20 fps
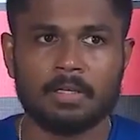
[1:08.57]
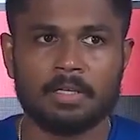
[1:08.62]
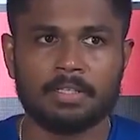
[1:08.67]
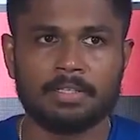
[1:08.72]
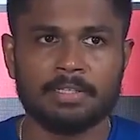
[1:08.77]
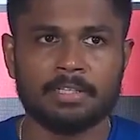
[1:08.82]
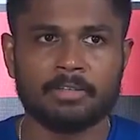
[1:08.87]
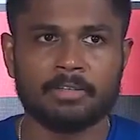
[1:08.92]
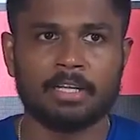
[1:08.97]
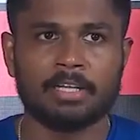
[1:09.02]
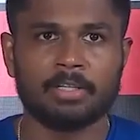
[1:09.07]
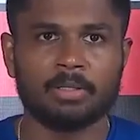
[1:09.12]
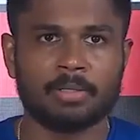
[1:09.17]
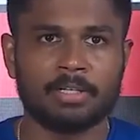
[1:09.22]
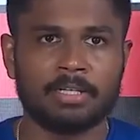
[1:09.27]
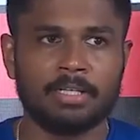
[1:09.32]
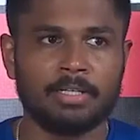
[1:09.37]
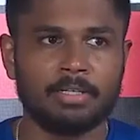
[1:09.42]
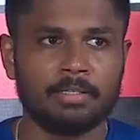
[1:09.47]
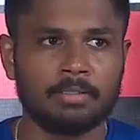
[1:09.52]
i think i would like to
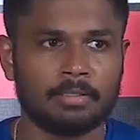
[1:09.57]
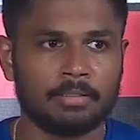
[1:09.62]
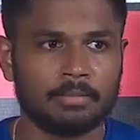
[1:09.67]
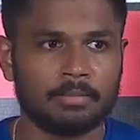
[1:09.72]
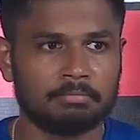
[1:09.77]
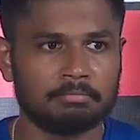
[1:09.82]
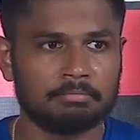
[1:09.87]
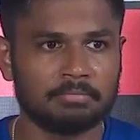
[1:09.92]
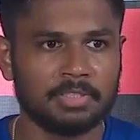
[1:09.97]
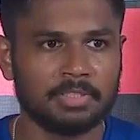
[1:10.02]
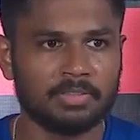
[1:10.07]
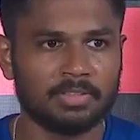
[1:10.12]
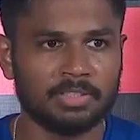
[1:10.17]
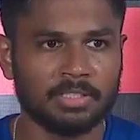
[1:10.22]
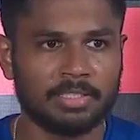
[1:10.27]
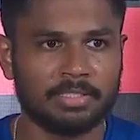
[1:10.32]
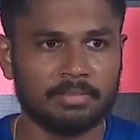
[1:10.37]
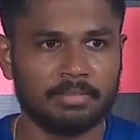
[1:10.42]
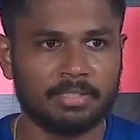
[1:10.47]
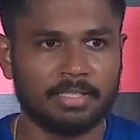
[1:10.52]
really uh, it was
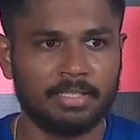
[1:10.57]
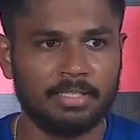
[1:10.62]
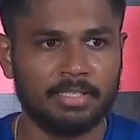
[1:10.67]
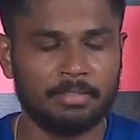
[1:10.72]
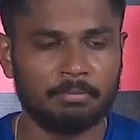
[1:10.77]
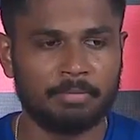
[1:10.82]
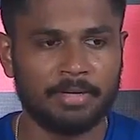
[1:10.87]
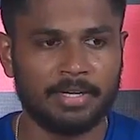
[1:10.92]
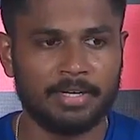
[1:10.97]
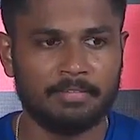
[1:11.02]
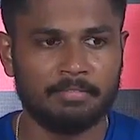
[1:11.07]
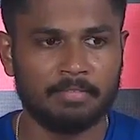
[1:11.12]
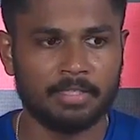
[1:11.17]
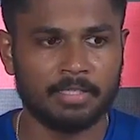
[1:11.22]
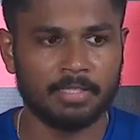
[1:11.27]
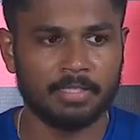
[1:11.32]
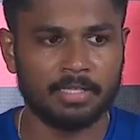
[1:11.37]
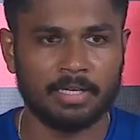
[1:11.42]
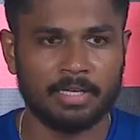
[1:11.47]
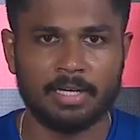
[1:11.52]
a really brave
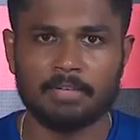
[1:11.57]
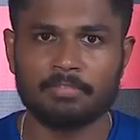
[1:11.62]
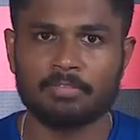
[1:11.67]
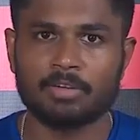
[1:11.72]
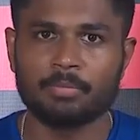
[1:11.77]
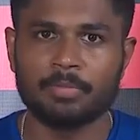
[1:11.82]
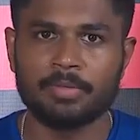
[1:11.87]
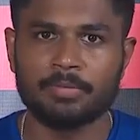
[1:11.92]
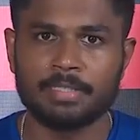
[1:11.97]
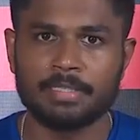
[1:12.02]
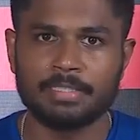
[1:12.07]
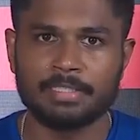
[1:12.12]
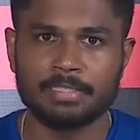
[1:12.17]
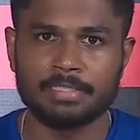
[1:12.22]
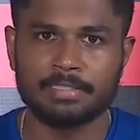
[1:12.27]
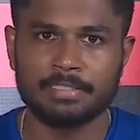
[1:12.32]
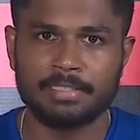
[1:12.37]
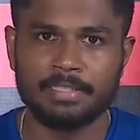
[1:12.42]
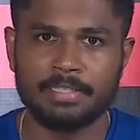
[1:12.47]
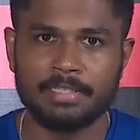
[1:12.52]
uh, heart from him. I think
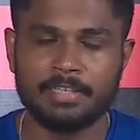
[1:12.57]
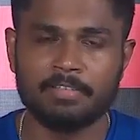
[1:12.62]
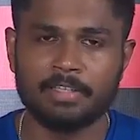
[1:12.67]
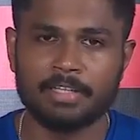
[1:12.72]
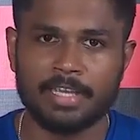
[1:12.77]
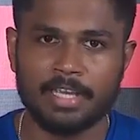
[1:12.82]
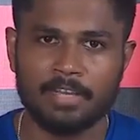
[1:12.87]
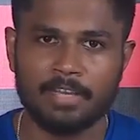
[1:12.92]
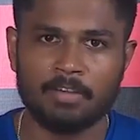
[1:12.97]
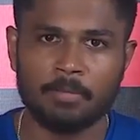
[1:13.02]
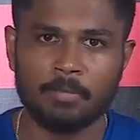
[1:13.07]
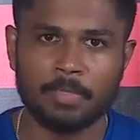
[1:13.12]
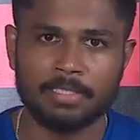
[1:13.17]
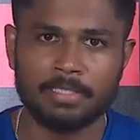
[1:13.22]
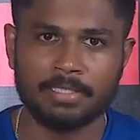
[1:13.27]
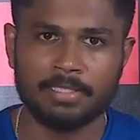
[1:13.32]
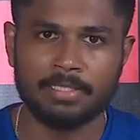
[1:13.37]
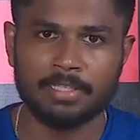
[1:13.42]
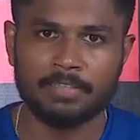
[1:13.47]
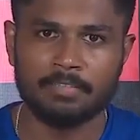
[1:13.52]
I think he never gave up. I
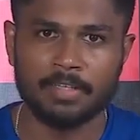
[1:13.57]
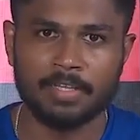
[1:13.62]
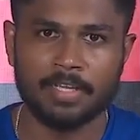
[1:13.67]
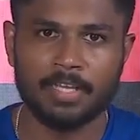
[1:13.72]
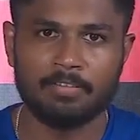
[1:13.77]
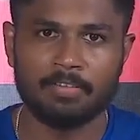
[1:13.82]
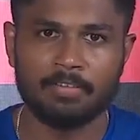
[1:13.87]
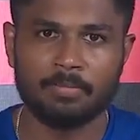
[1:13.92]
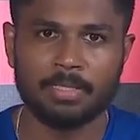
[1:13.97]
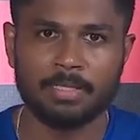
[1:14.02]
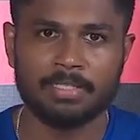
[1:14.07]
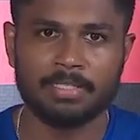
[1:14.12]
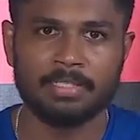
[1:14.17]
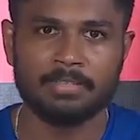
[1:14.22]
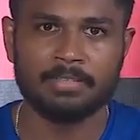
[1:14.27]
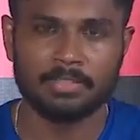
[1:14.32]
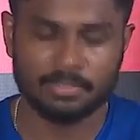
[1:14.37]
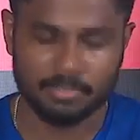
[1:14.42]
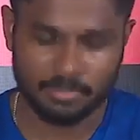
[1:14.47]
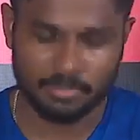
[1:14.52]
think he never gave up. I think
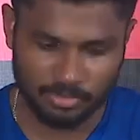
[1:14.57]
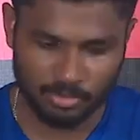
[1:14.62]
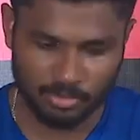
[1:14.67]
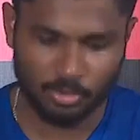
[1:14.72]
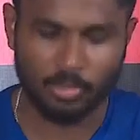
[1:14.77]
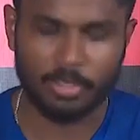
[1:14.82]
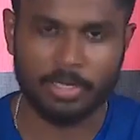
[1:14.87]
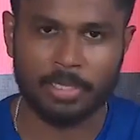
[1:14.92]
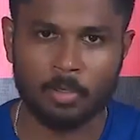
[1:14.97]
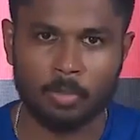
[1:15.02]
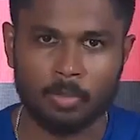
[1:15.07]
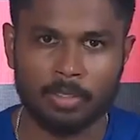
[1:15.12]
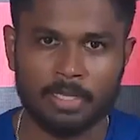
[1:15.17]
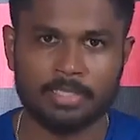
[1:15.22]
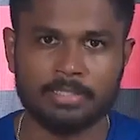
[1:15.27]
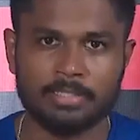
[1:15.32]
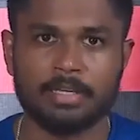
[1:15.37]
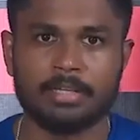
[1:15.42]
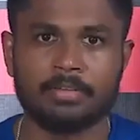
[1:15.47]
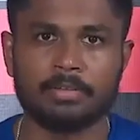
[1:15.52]
he was so down.
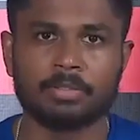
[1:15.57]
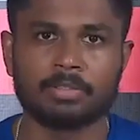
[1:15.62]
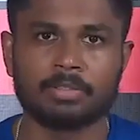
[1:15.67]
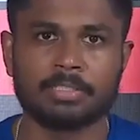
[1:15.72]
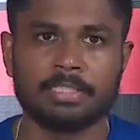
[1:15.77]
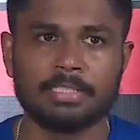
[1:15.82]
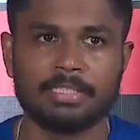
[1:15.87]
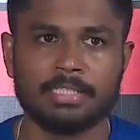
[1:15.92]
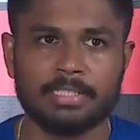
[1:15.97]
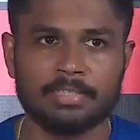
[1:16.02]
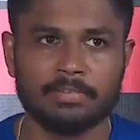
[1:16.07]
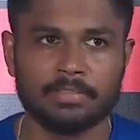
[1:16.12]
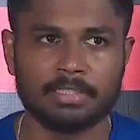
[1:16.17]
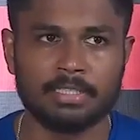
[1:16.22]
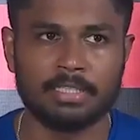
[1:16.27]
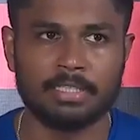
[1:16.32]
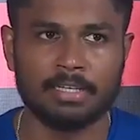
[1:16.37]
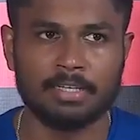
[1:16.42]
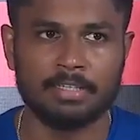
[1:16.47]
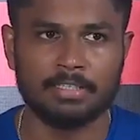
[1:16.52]
I, I could see that he was
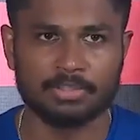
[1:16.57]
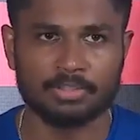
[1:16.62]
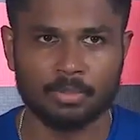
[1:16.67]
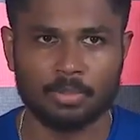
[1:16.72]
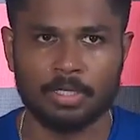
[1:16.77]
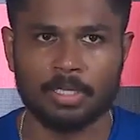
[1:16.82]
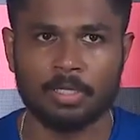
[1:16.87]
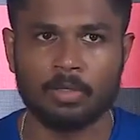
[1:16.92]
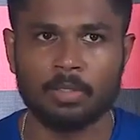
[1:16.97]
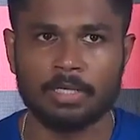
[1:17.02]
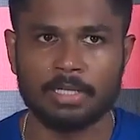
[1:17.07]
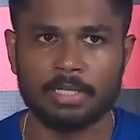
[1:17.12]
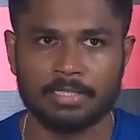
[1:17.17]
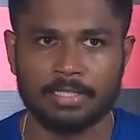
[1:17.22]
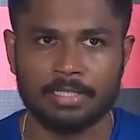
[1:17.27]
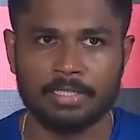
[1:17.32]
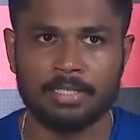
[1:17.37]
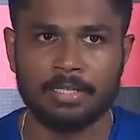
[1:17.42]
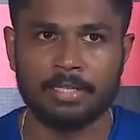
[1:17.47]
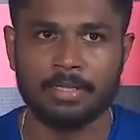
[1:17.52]
literally so down, and
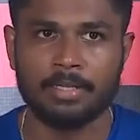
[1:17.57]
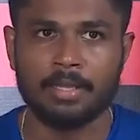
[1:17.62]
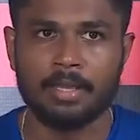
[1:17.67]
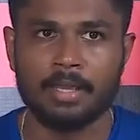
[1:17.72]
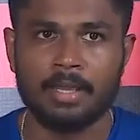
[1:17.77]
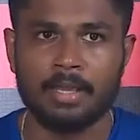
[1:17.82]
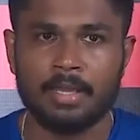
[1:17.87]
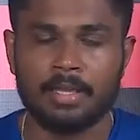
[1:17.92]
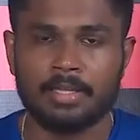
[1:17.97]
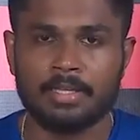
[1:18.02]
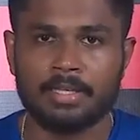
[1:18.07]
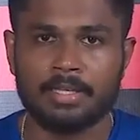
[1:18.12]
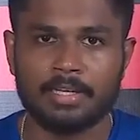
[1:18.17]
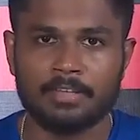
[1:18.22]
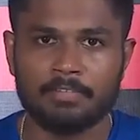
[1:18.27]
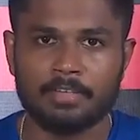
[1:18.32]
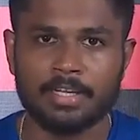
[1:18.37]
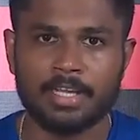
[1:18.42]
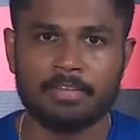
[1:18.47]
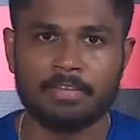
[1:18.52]
then he he
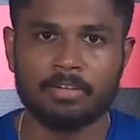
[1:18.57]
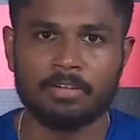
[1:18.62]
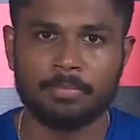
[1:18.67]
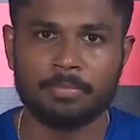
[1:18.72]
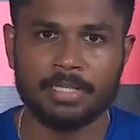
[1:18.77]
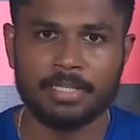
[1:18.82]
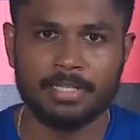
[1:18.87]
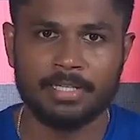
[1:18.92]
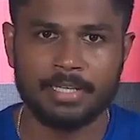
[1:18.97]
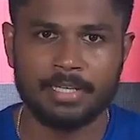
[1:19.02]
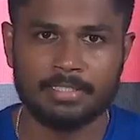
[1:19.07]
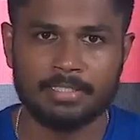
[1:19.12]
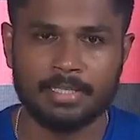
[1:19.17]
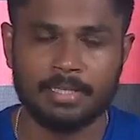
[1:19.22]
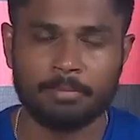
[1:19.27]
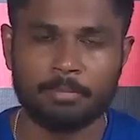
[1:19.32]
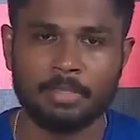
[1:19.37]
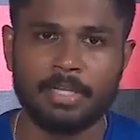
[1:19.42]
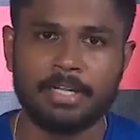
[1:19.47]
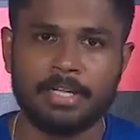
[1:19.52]
never gave up, and he had
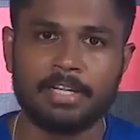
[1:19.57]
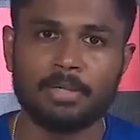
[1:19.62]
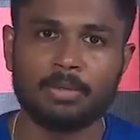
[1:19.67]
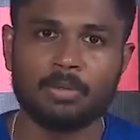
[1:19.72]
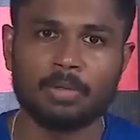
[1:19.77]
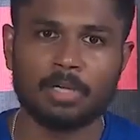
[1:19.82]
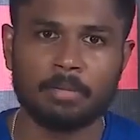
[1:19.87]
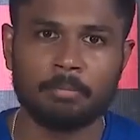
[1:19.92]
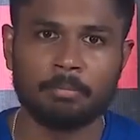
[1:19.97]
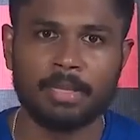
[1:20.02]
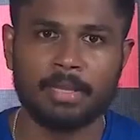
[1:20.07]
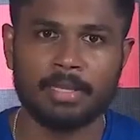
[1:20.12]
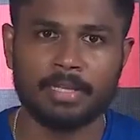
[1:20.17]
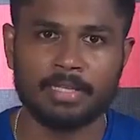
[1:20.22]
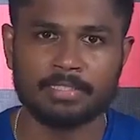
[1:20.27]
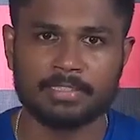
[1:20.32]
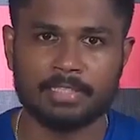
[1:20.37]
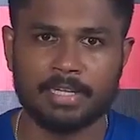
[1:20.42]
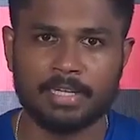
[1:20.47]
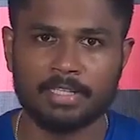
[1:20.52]
the ability to come back
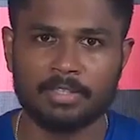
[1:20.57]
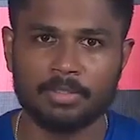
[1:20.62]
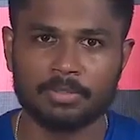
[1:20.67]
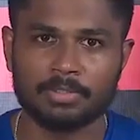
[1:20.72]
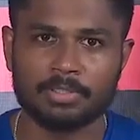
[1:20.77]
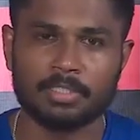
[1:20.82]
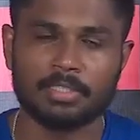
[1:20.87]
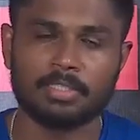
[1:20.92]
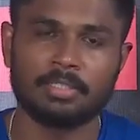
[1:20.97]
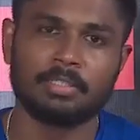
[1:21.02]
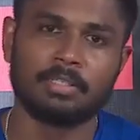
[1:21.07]
and strike those